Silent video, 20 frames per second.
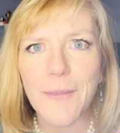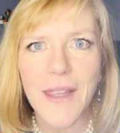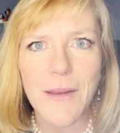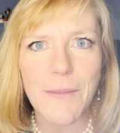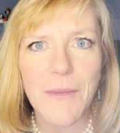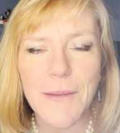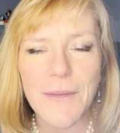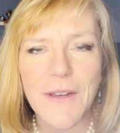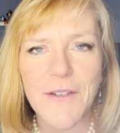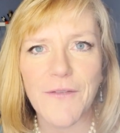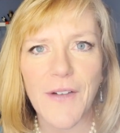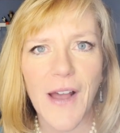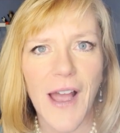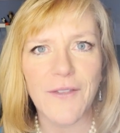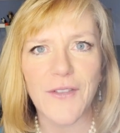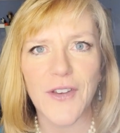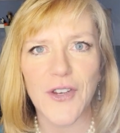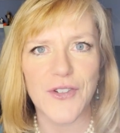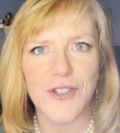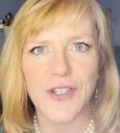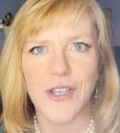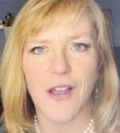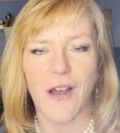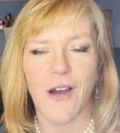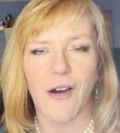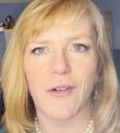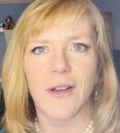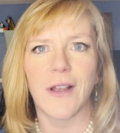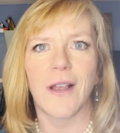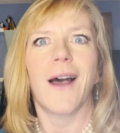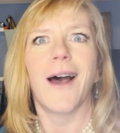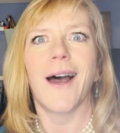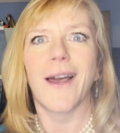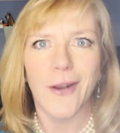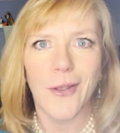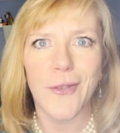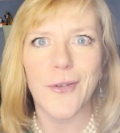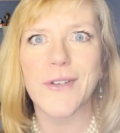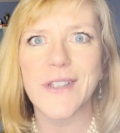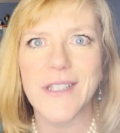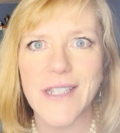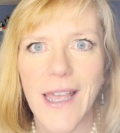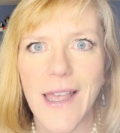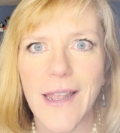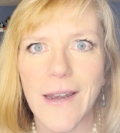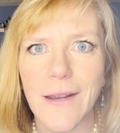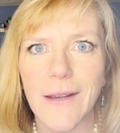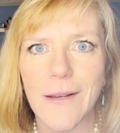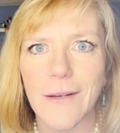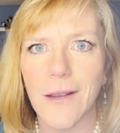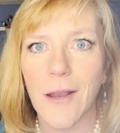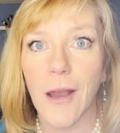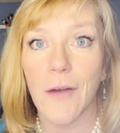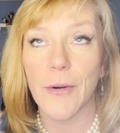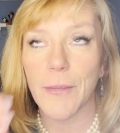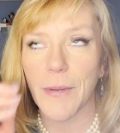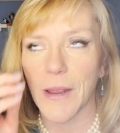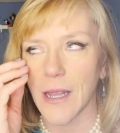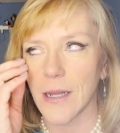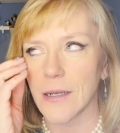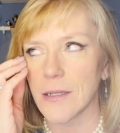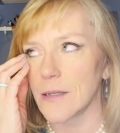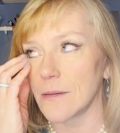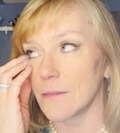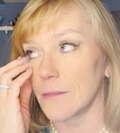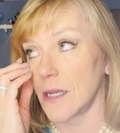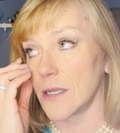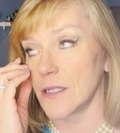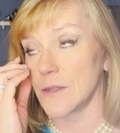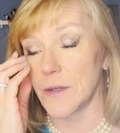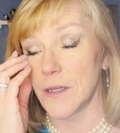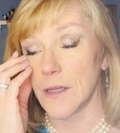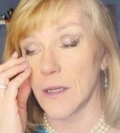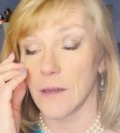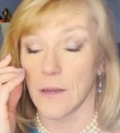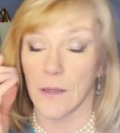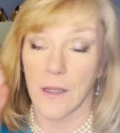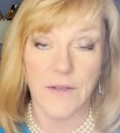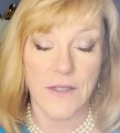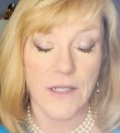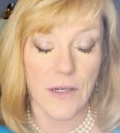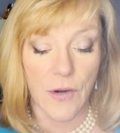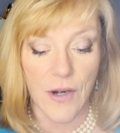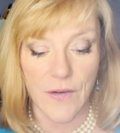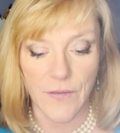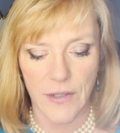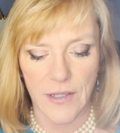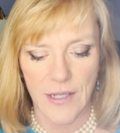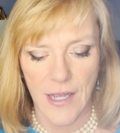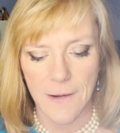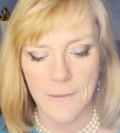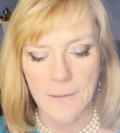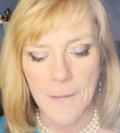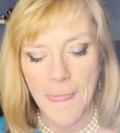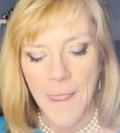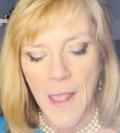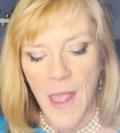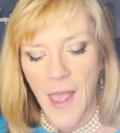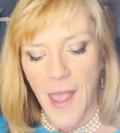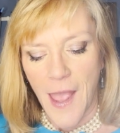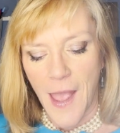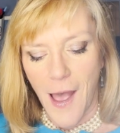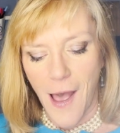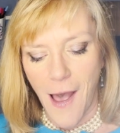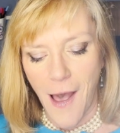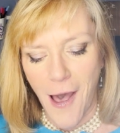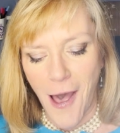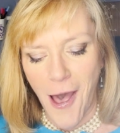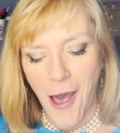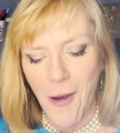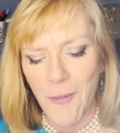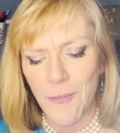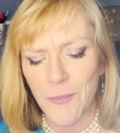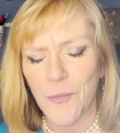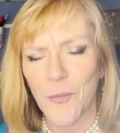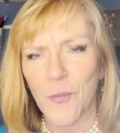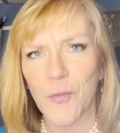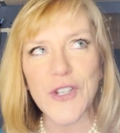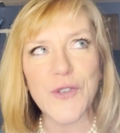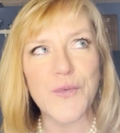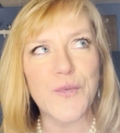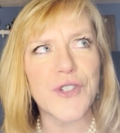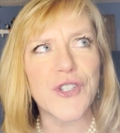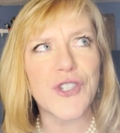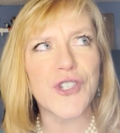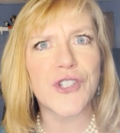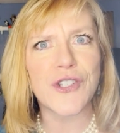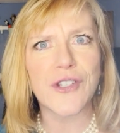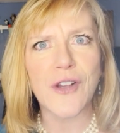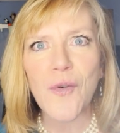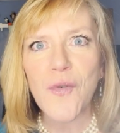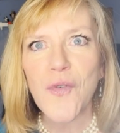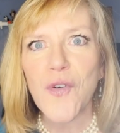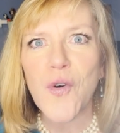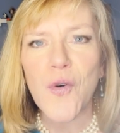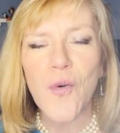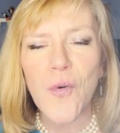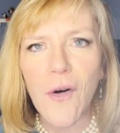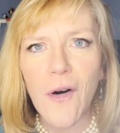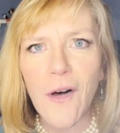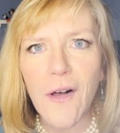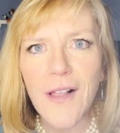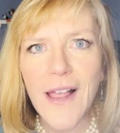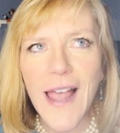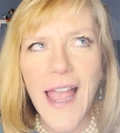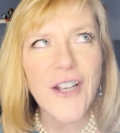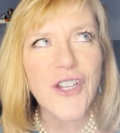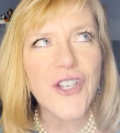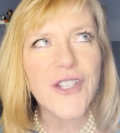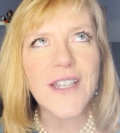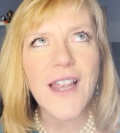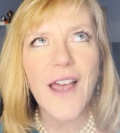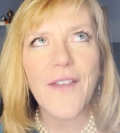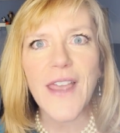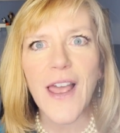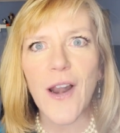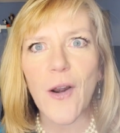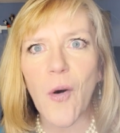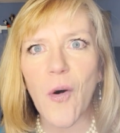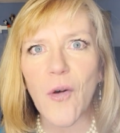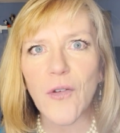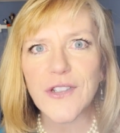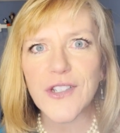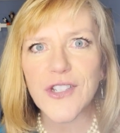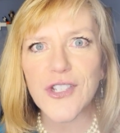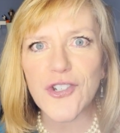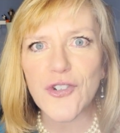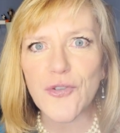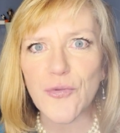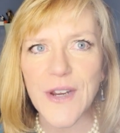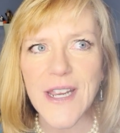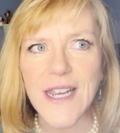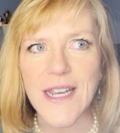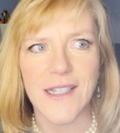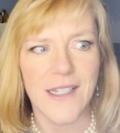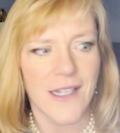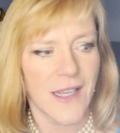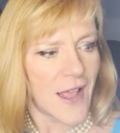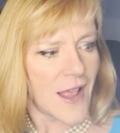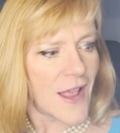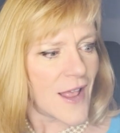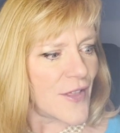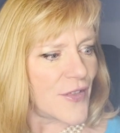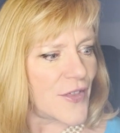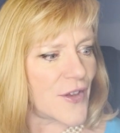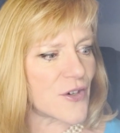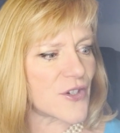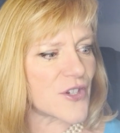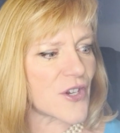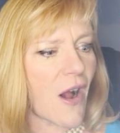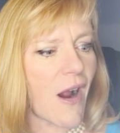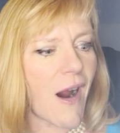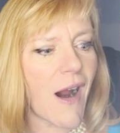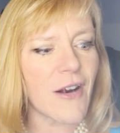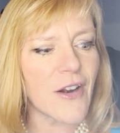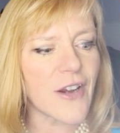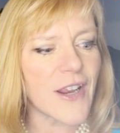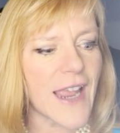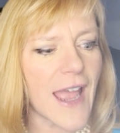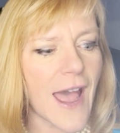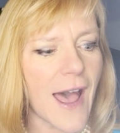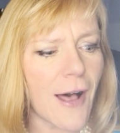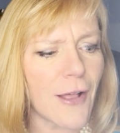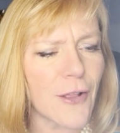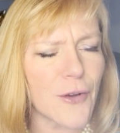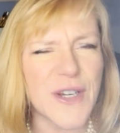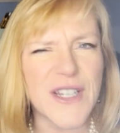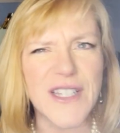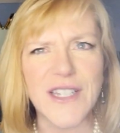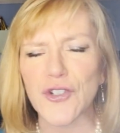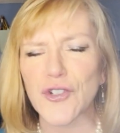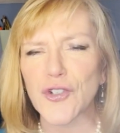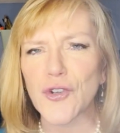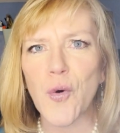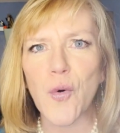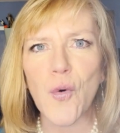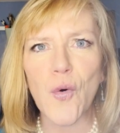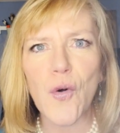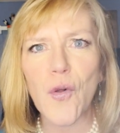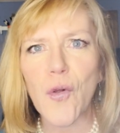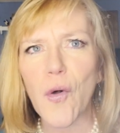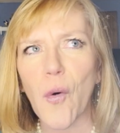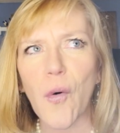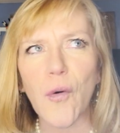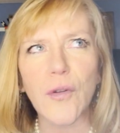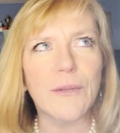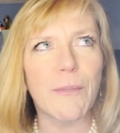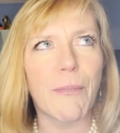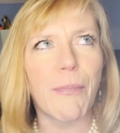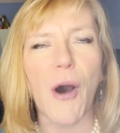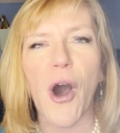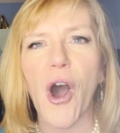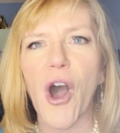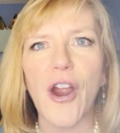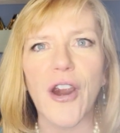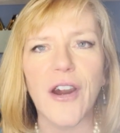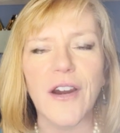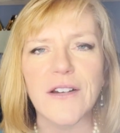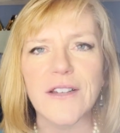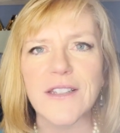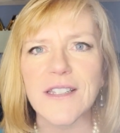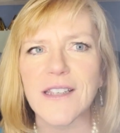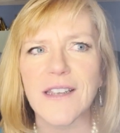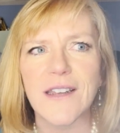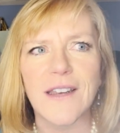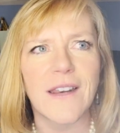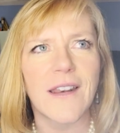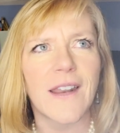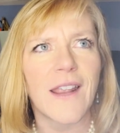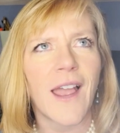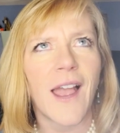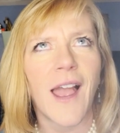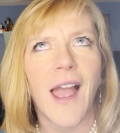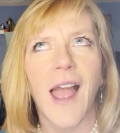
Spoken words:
like maybe 5 years ago, another Dead cover band. My husband loves the Grateful Dead, which was so cool. And just on that whole street, there's art galleries, there's cool old bars, and